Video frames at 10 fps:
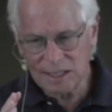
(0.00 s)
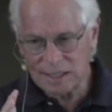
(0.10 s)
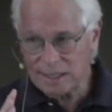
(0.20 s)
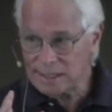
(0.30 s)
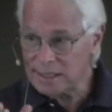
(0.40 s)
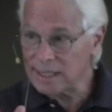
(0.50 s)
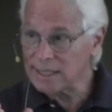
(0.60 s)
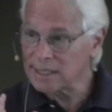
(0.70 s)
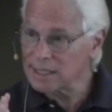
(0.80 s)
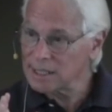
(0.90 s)

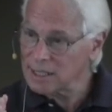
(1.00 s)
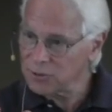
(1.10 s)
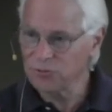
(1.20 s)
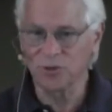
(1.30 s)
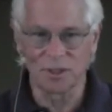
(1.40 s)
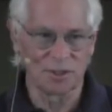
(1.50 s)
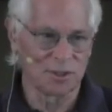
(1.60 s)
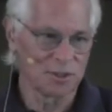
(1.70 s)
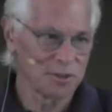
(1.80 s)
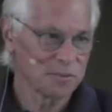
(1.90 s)
distinct
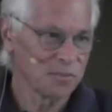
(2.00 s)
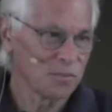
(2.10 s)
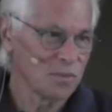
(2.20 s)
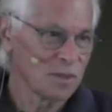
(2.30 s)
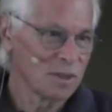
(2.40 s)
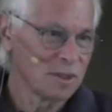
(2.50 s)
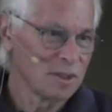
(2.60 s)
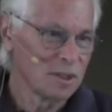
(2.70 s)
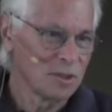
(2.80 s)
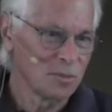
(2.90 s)
difference
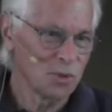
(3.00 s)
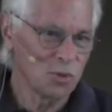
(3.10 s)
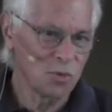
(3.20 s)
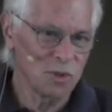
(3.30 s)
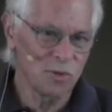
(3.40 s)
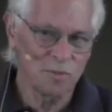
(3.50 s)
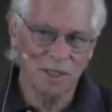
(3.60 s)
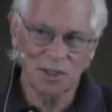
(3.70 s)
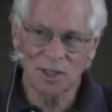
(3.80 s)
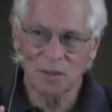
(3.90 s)
between, we
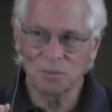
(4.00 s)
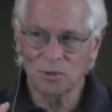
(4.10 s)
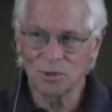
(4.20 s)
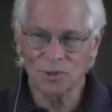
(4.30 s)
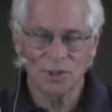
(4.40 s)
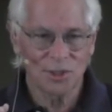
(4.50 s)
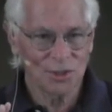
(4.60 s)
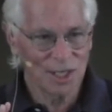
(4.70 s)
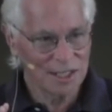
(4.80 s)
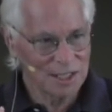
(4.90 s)
might say, Buddhist
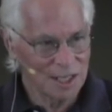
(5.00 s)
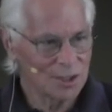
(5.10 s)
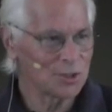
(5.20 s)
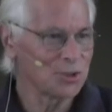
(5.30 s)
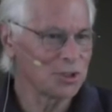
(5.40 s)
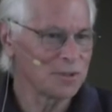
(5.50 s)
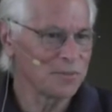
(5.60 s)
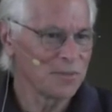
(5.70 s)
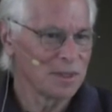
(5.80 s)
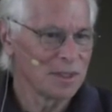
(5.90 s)
psychology
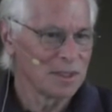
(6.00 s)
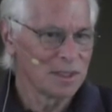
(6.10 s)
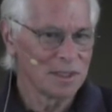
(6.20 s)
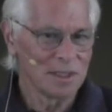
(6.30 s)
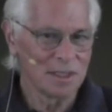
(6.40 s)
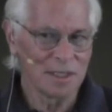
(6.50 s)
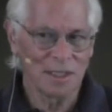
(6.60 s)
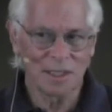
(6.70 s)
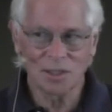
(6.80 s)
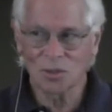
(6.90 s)

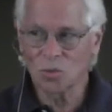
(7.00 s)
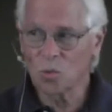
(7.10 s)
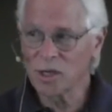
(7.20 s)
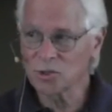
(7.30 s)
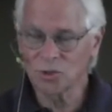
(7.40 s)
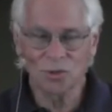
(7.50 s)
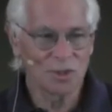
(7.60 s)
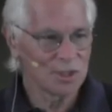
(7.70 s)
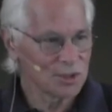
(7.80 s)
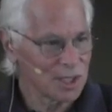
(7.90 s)
and
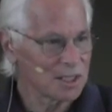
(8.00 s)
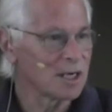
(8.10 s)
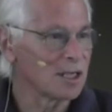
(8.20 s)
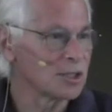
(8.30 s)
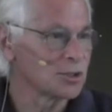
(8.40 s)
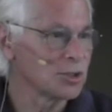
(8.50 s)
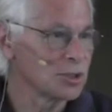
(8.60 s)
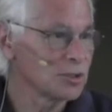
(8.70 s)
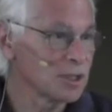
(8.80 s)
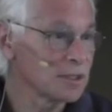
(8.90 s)
Western psychology,
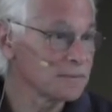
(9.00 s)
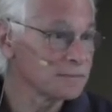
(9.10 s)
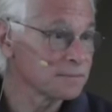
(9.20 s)
okay?